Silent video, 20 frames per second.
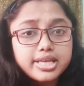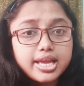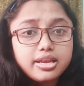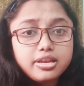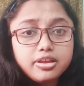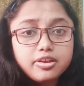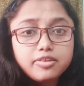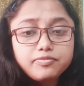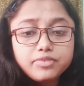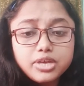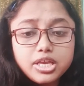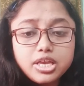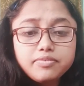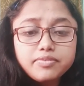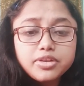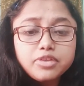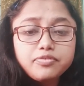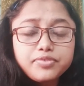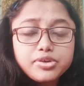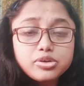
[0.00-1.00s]
And if
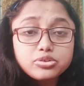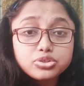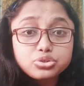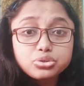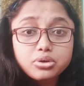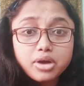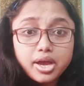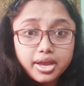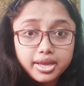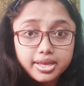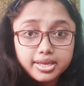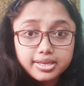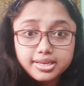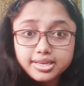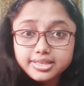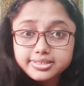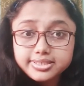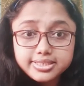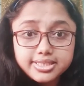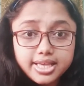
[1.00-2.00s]
even if you're trying,
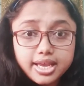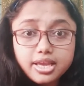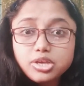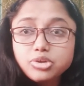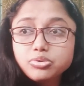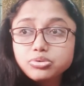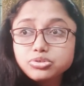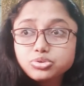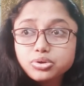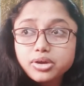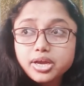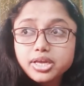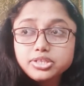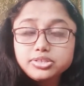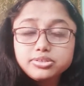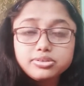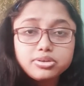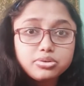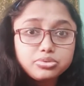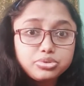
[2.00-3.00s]
let's say you're trying
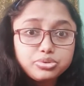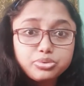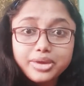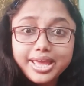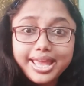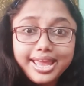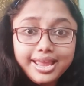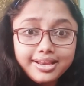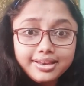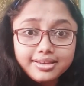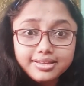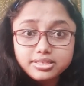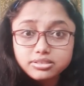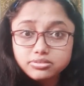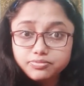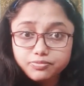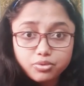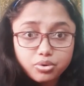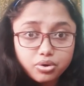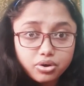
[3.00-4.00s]
to go to
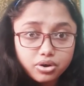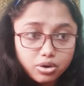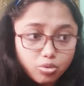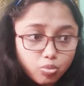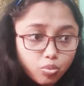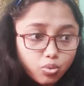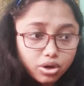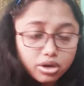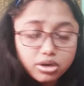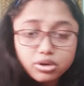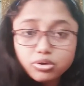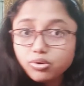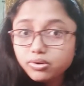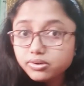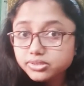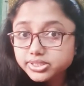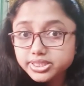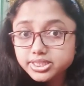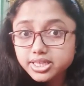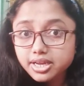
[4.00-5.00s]
England for work
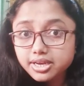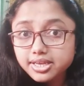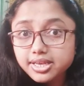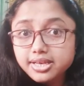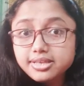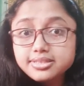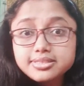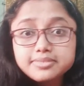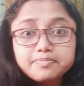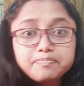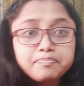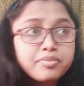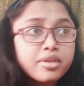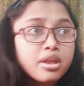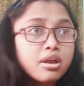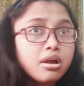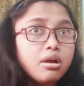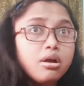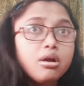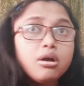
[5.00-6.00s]
or studies,
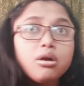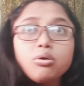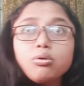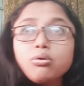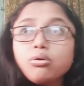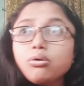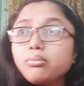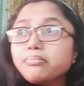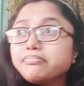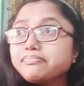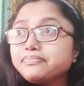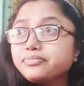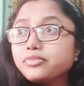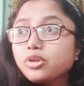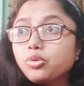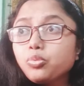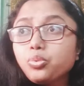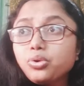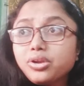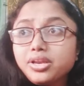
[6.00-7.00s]

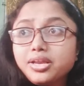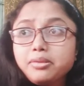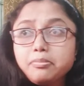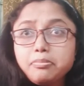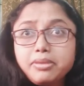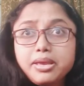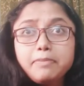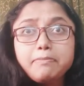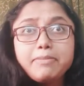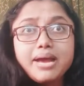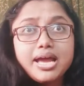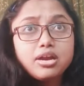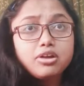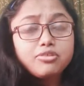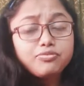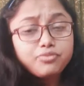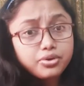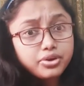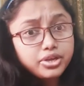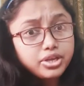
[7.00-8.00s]
would it be better
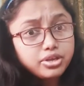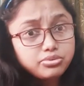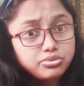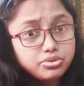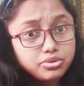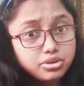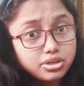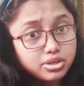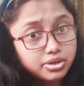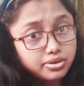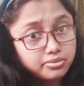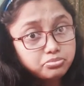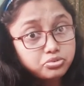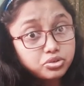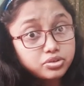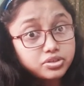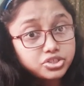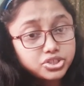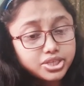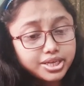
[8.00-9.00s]
for you to learn
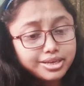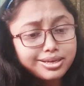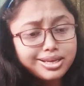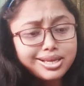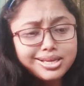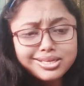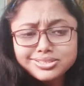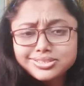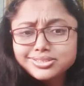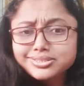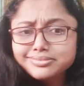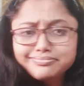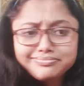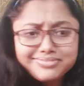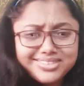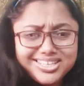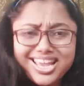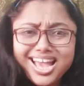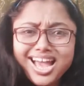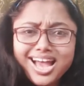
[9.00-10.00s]
British English?
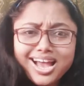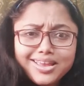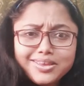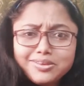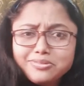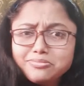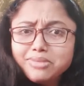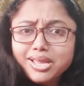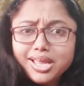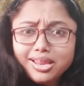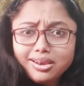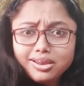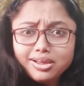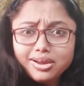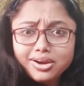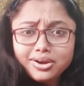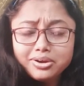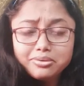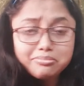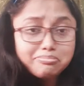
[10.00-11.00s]
Yeah, you may
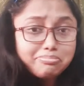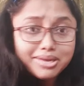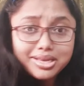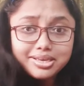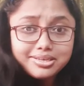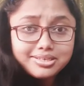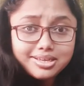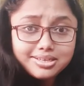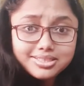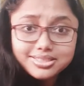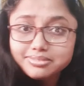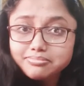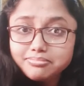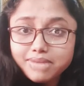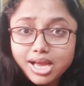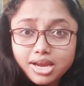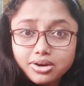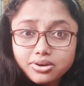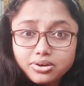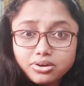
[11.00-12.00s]
learn, but it doesn't
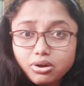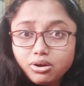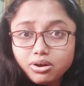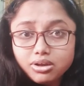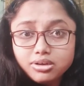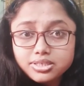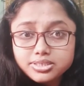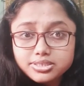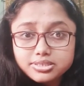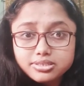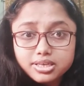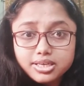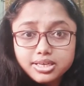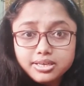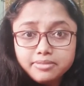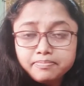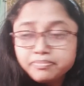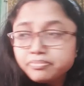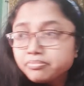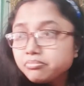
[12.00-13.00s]
matter,
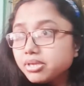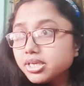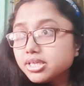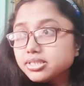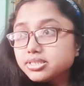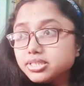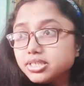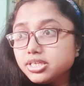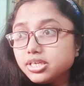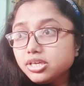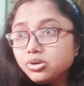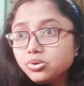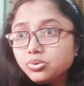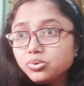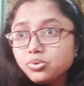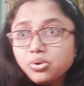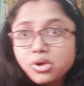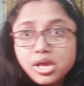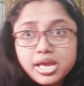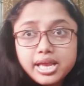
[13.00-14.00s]
honestly, because
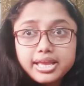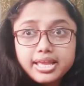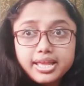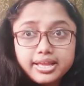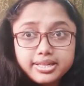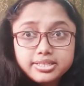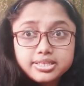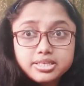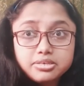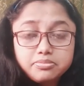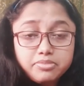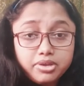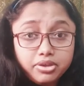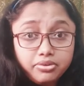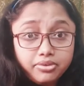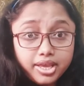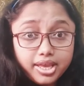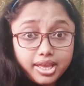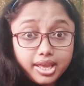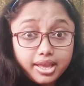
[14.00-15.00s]
you can
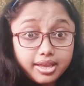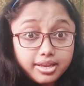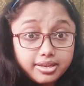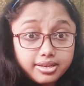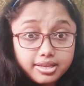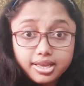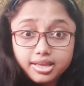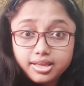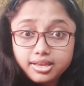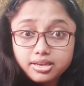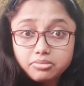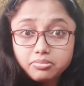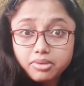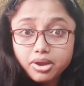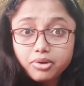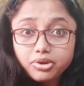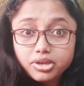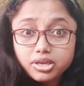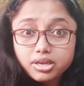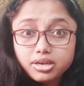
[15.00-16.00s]
communicate in
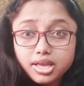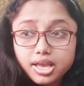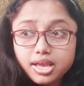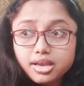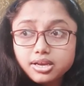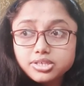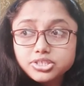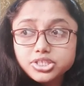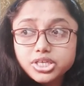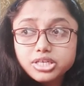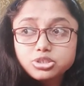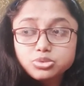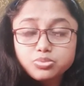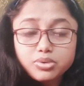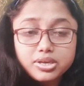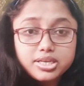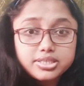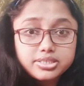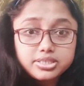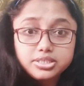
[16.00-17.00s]
American English as
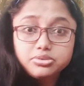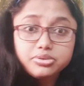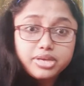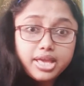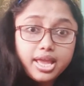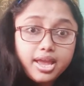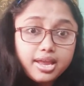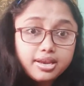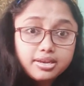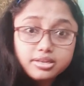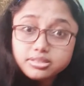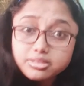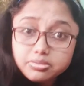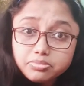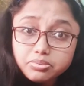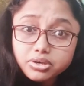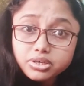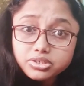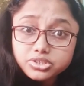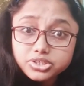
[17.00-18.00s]
well as you can in the
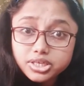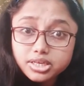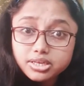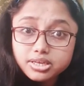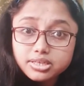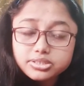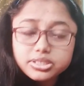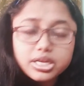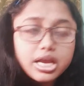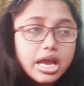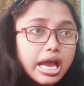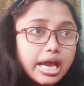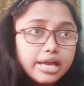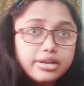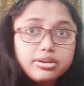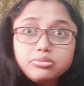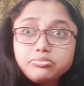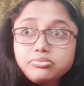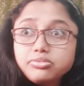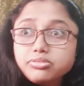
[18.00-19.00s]
British English. I
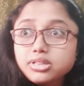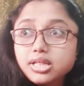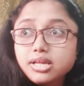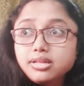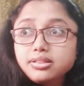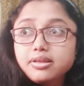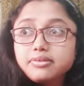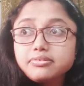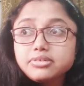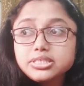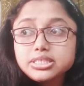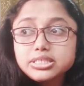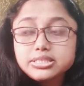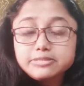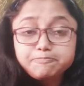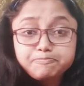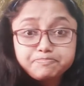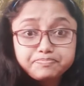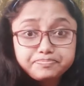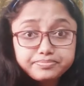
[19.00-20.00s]
don't think there is
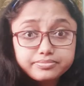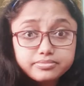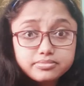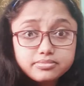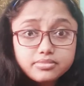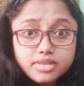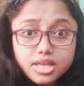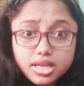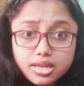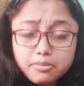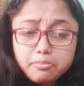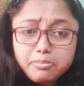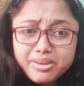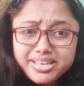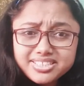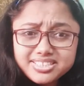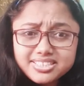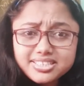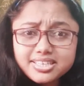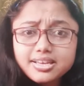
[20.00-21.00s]

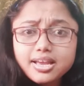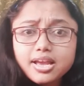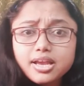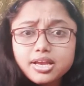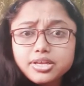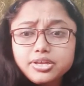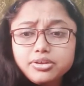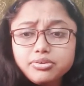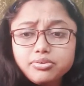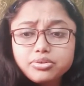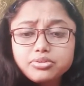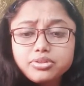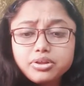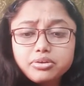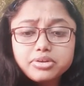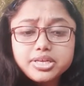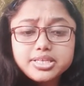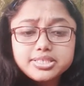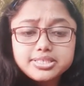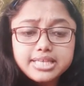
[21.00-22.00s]

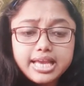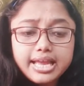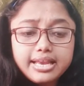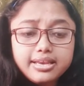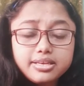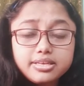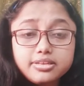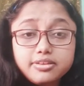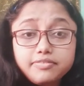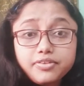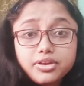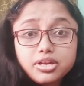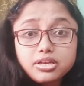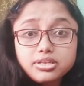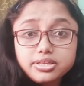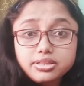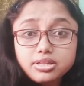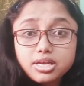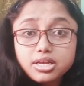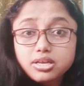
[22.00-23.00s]
there is any
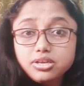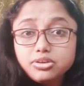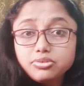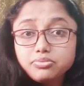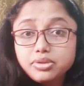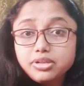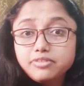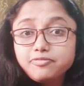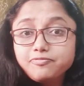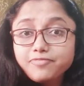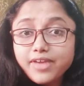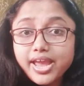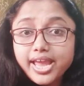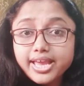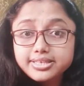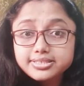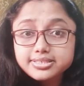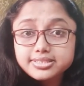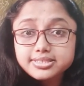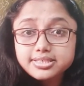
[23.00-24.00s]
difficulty that you will
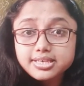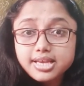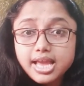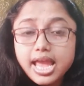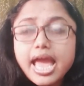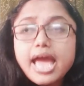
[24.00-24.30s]
face.